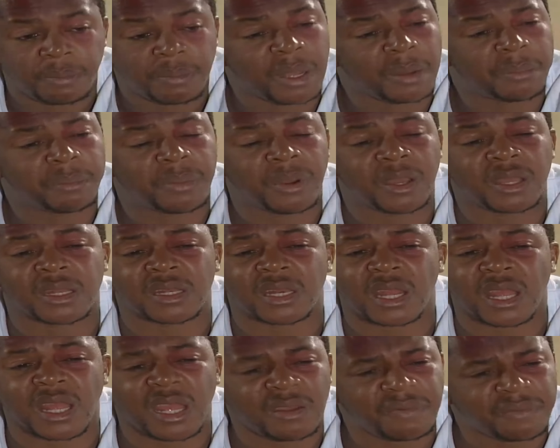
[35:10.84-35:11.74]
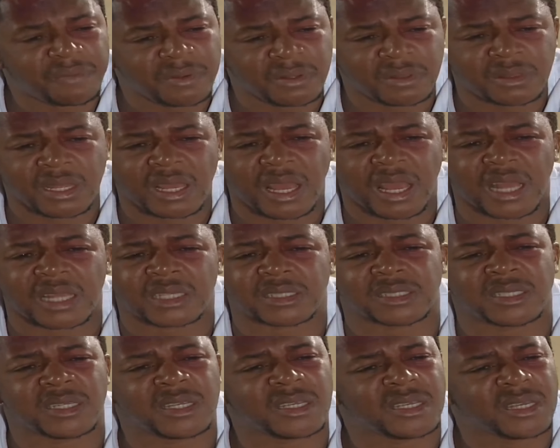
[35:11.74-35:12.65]
Pa, but in everything, I
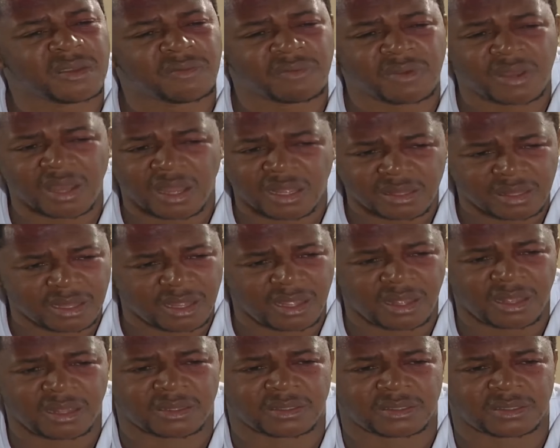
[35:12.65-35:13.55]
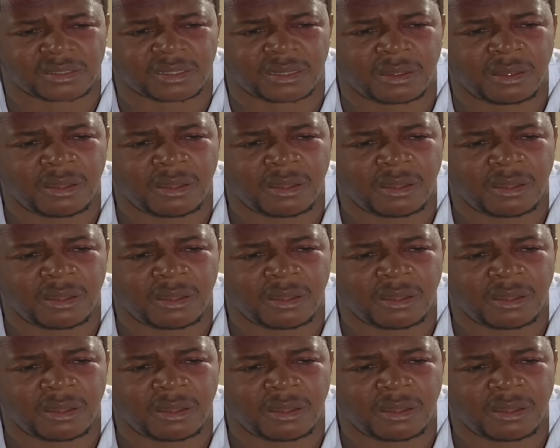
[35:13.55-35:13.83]
still give God thanks.